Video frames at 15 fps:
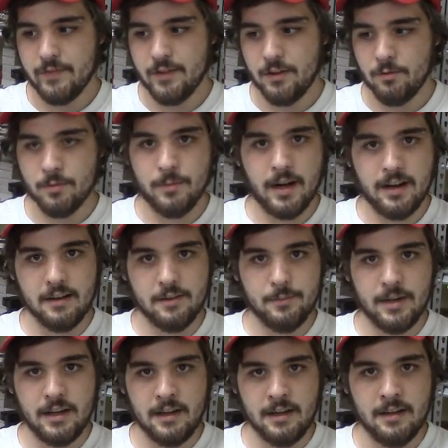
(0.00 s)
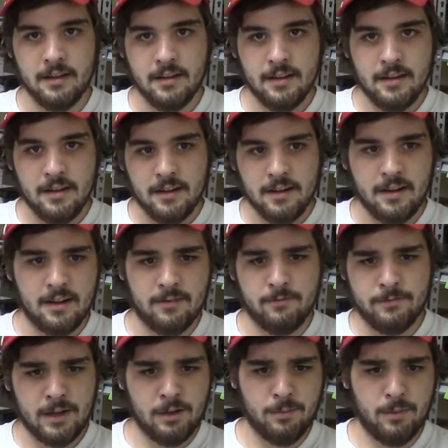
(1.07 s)
Reminds me
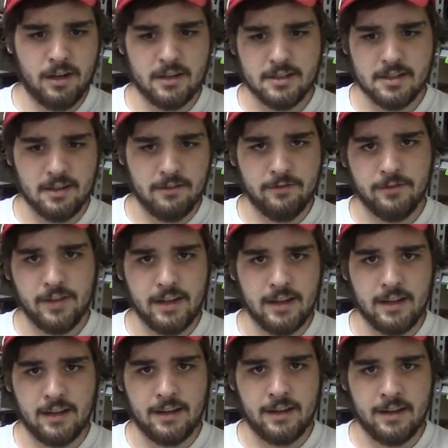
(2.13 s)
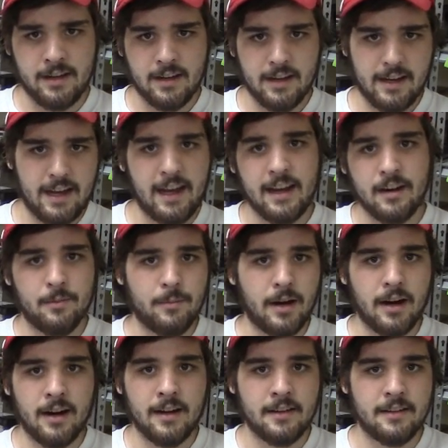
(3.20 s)
very much of the Hana
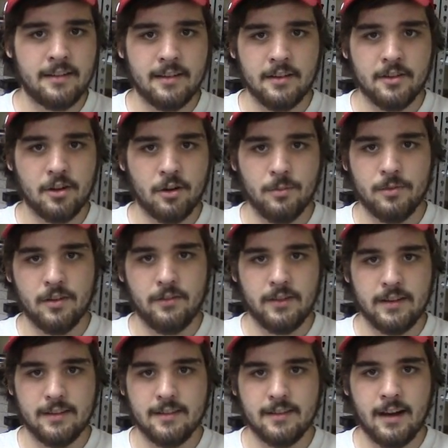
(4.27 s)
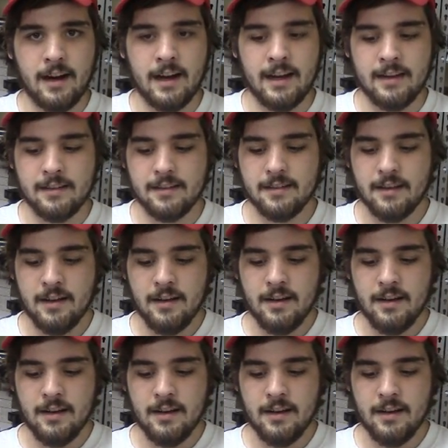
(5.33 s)
mods in terms of its size.